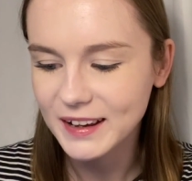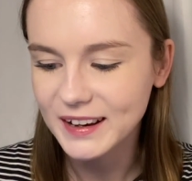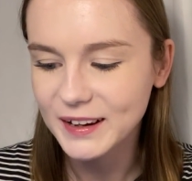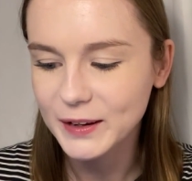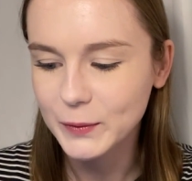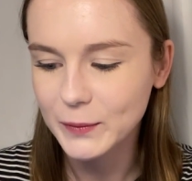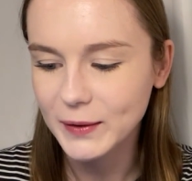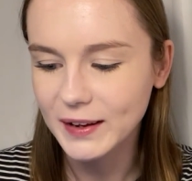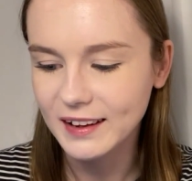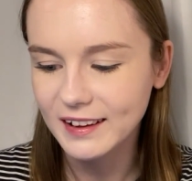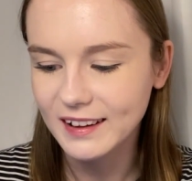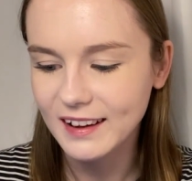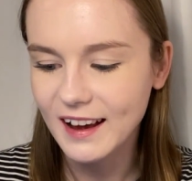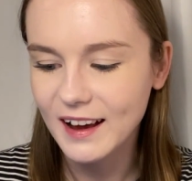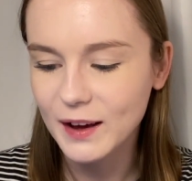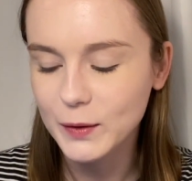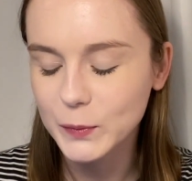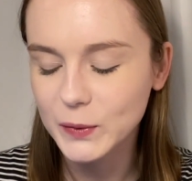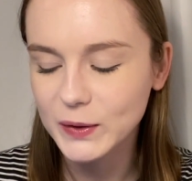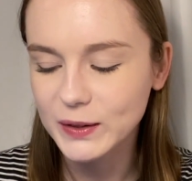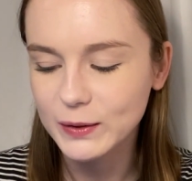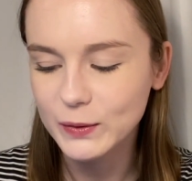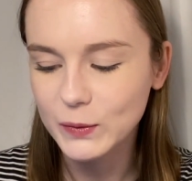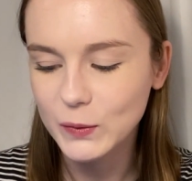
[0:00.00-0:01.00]
Anyway,
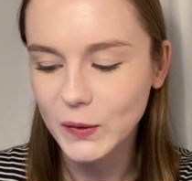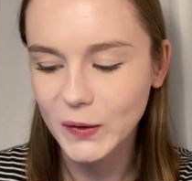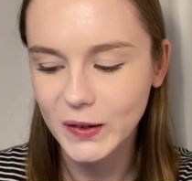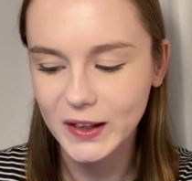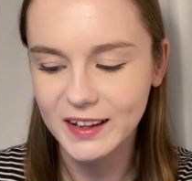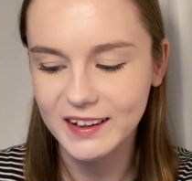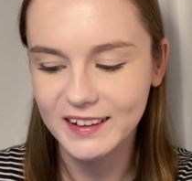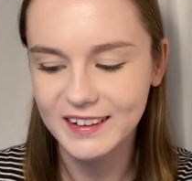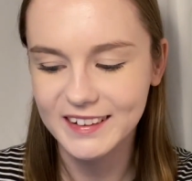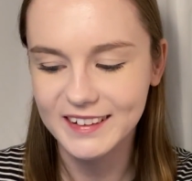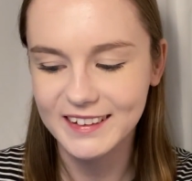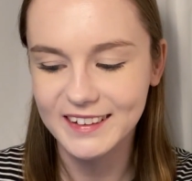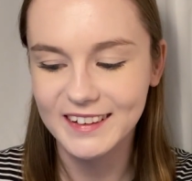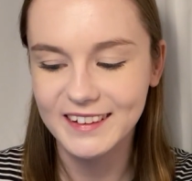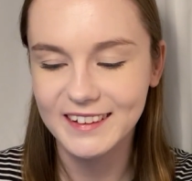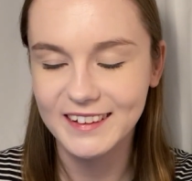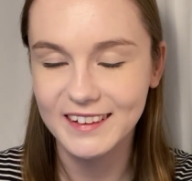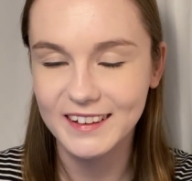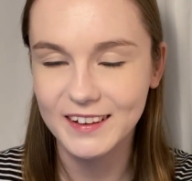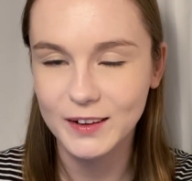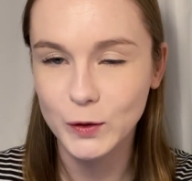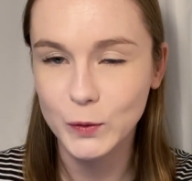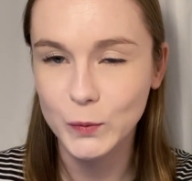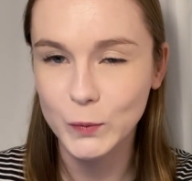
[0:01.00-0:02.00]
I would call it
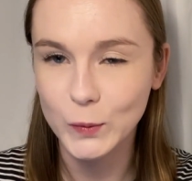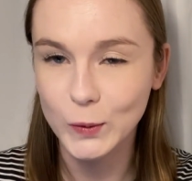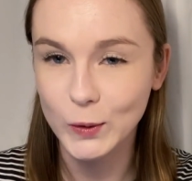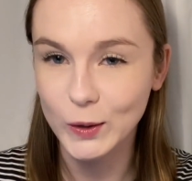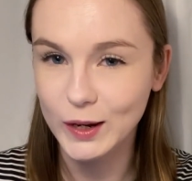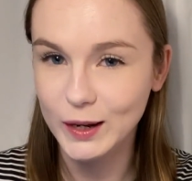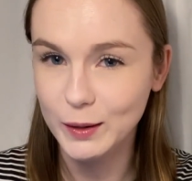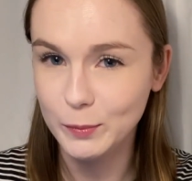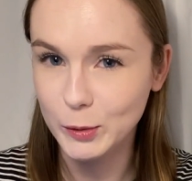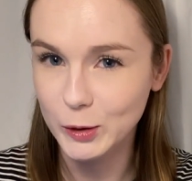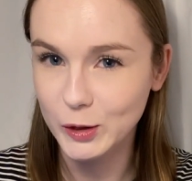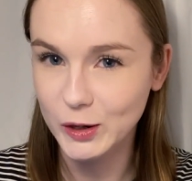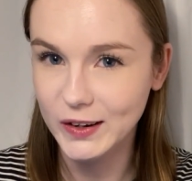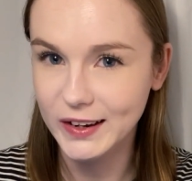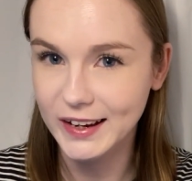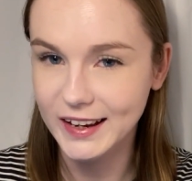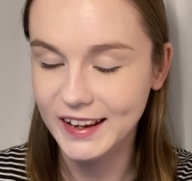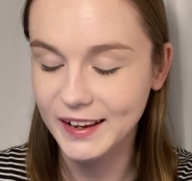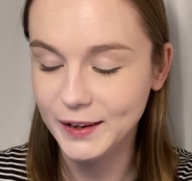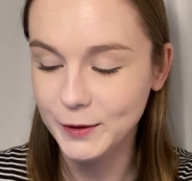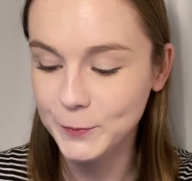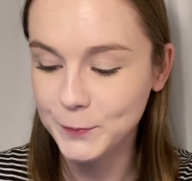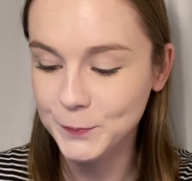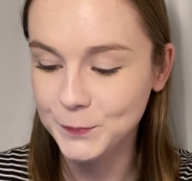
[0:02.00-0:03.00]
a
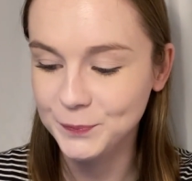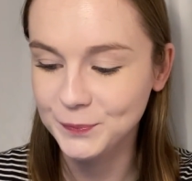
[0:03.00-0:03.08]
roly-poly.